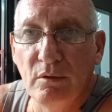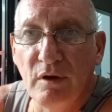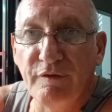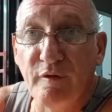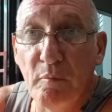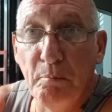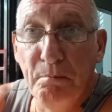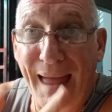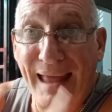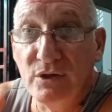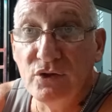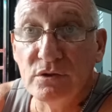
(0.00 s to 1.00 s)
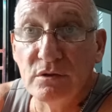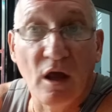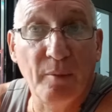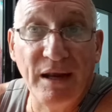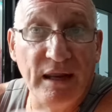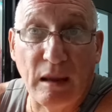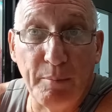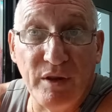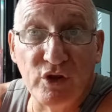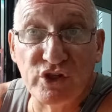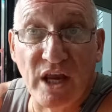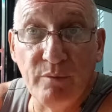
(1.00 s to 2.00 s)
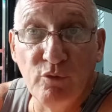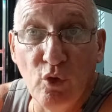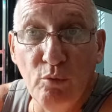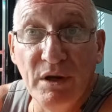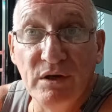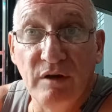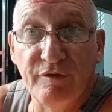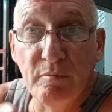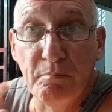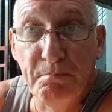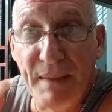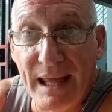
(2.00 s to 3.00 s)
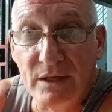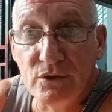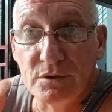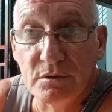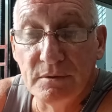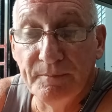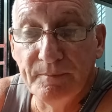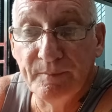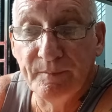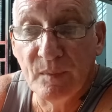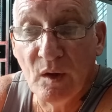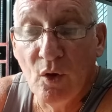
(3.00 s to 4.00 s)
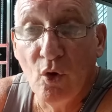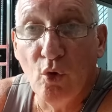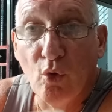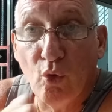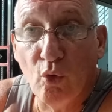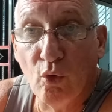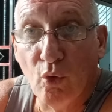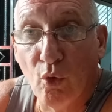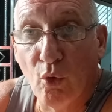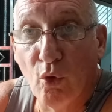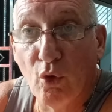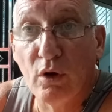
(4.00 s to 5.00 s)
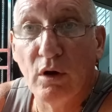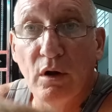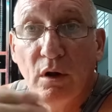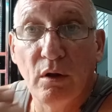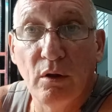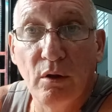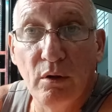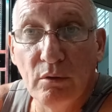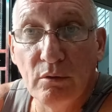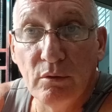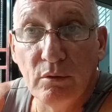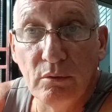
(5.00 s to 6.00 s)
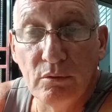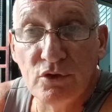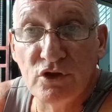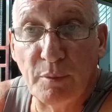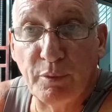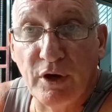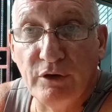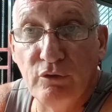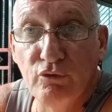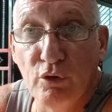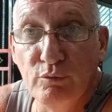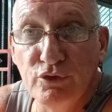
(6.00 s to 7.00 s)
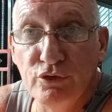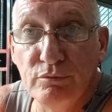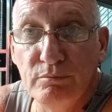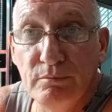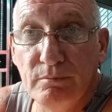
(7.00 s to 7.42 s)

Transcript: different beds? I mean, it can be the same room, but different beds or separated rooms.